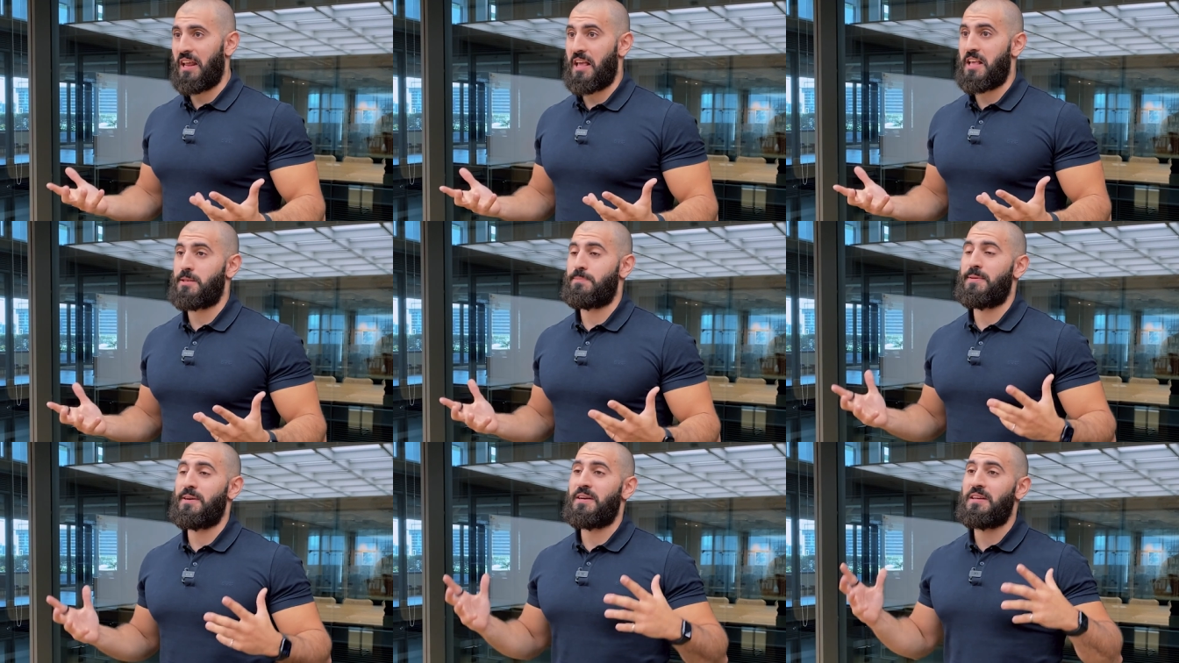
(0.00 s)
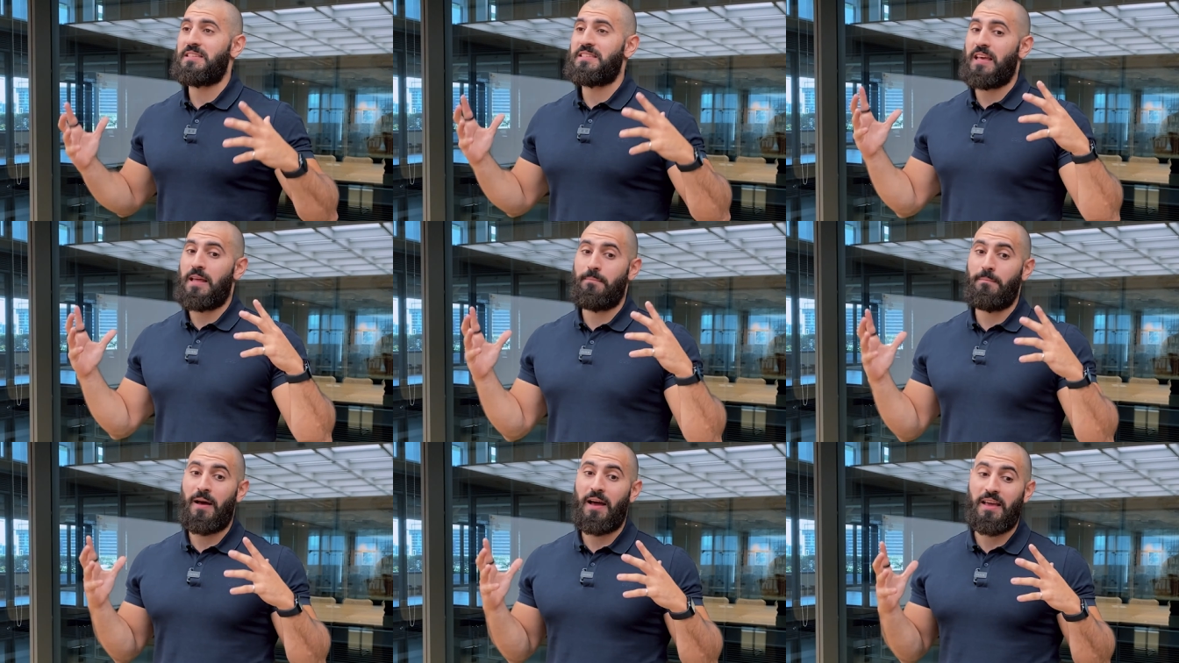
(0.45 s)
experience
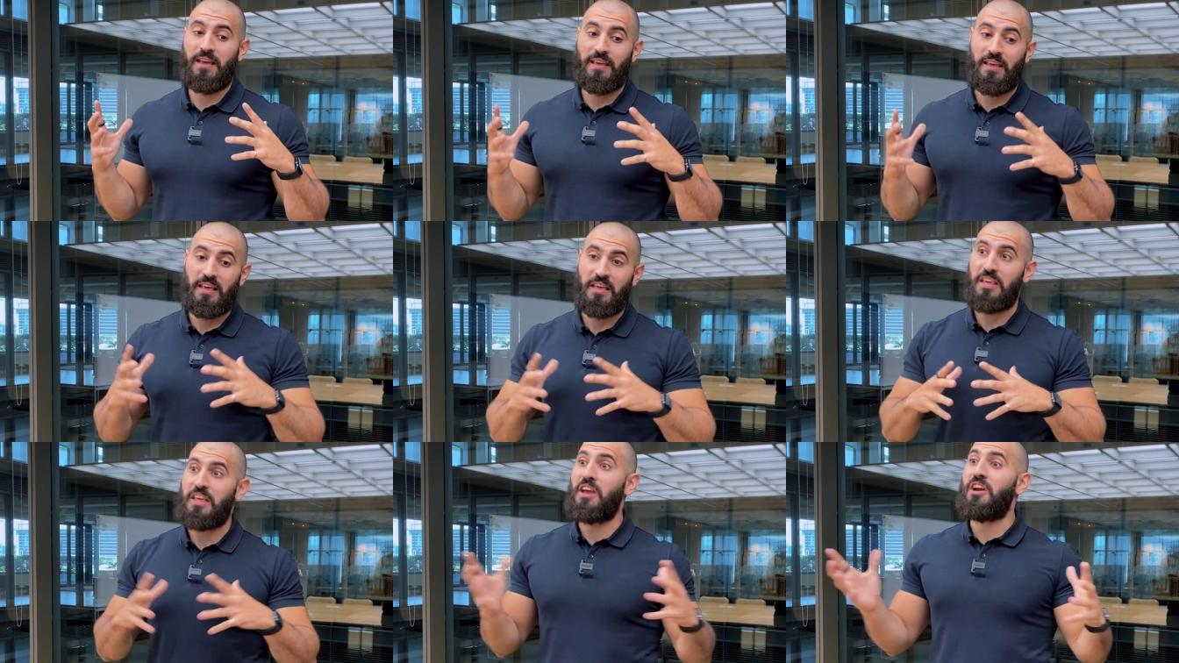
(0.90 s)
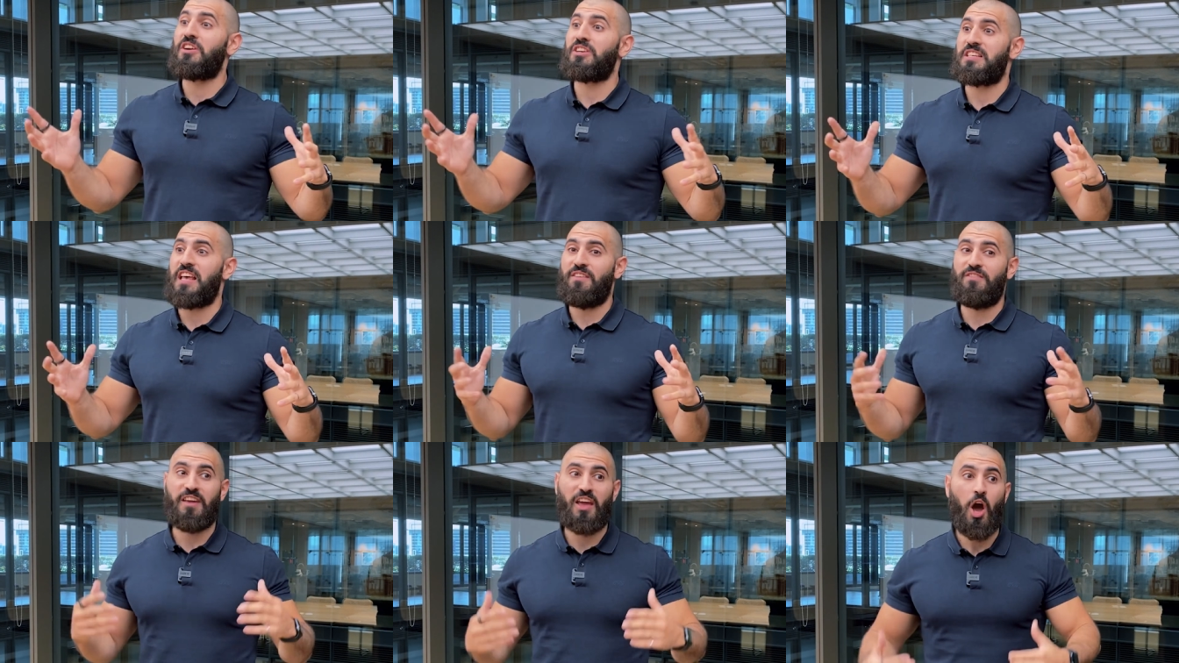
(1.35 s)
and my years
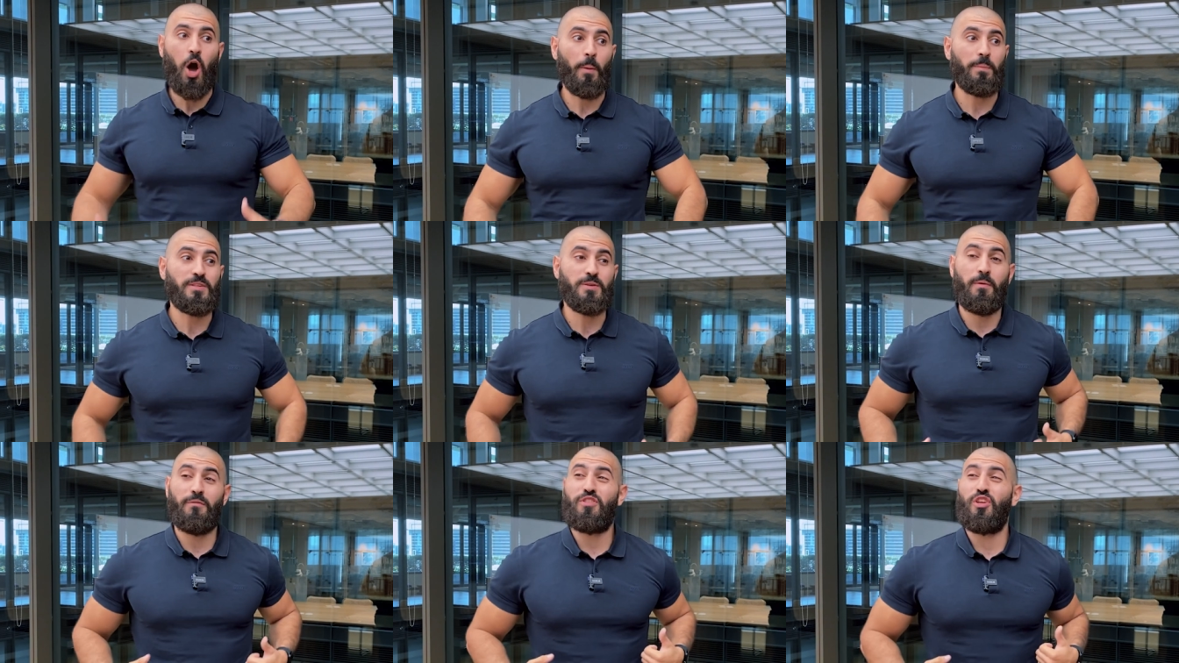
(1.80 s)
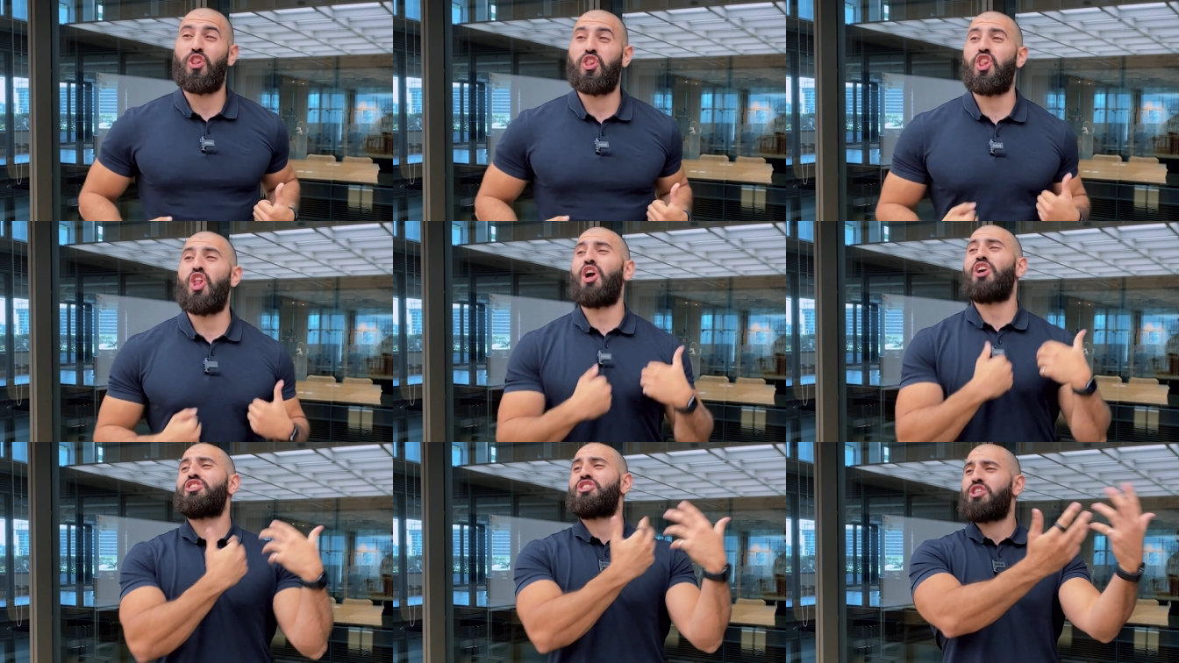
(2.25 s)
having helped some of the
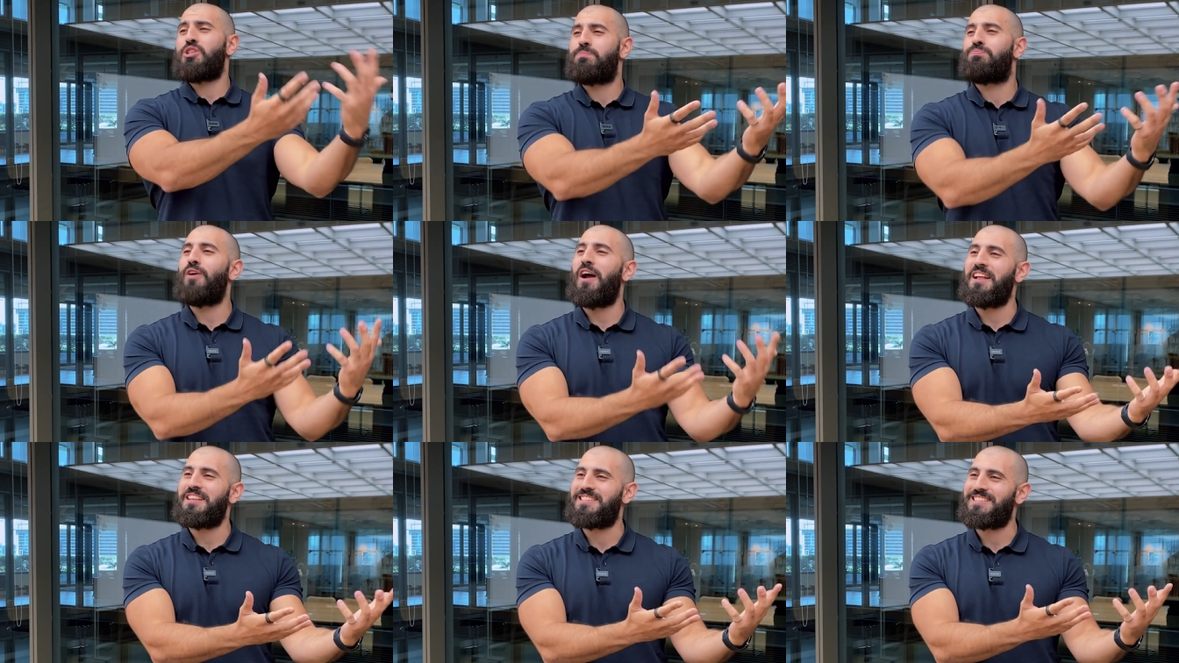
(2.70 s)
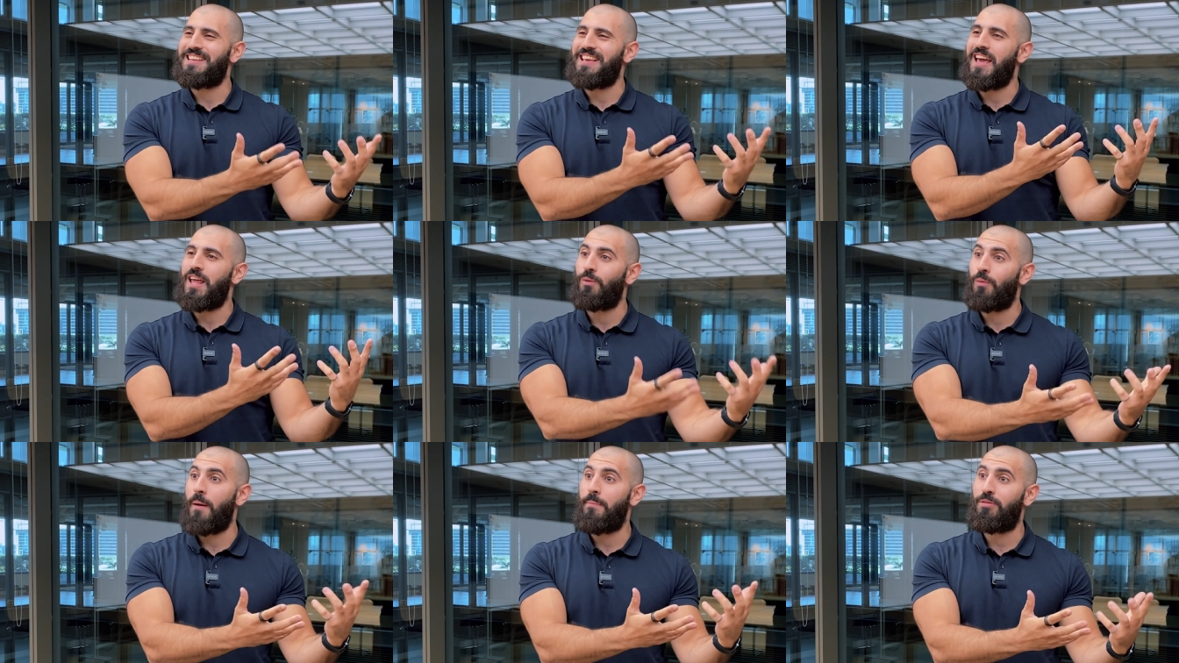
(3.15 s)
largest brands
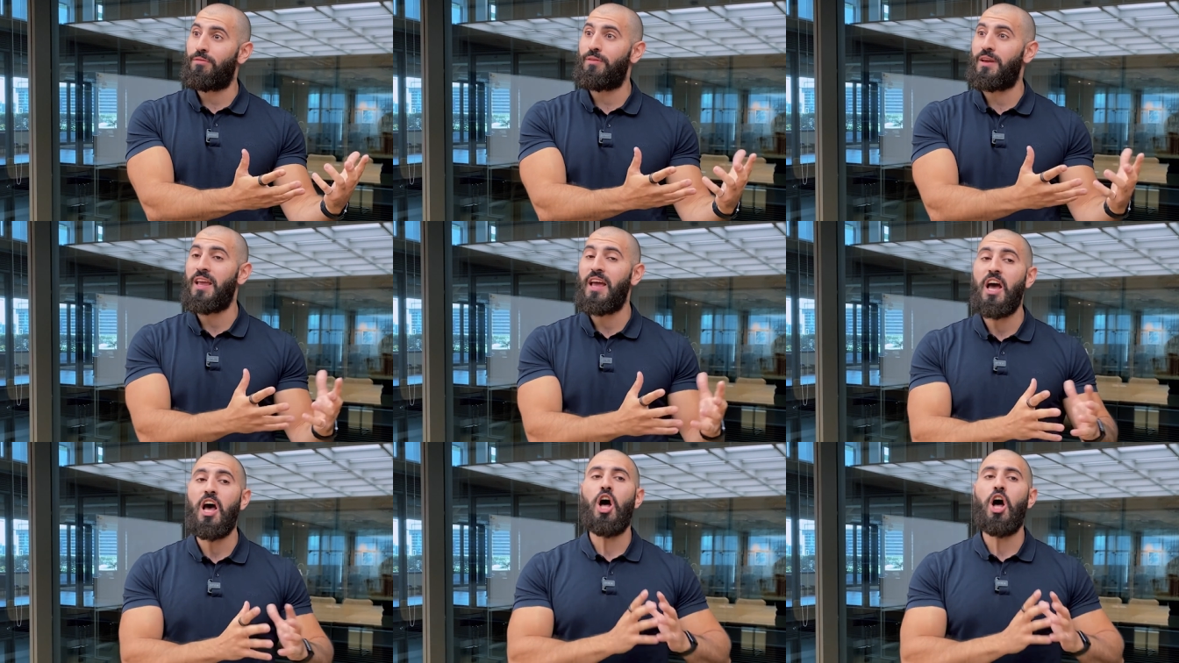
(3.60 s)
in Web3